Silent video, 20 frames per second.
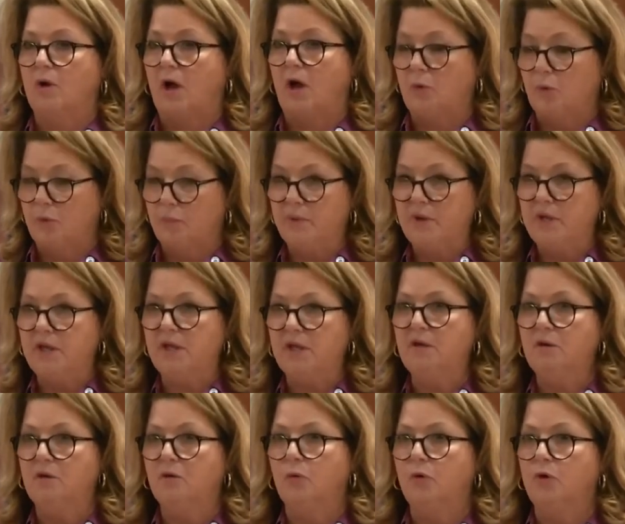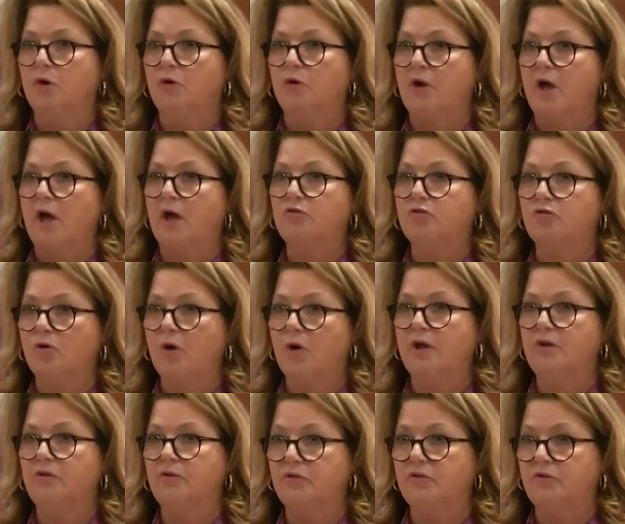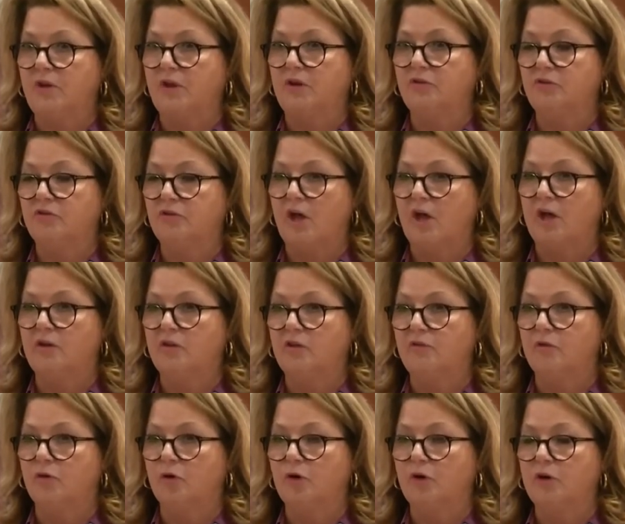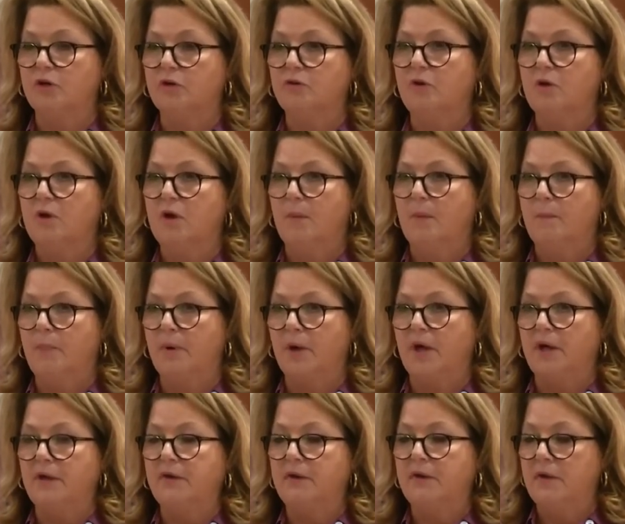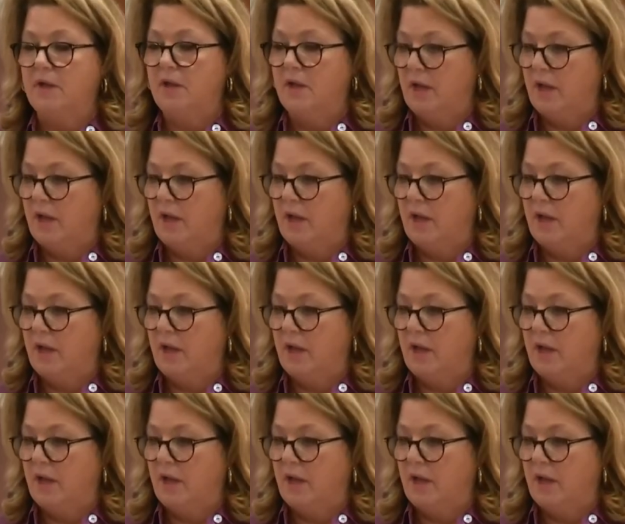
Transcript: I repeat, we are not trying to set aside the verdict, but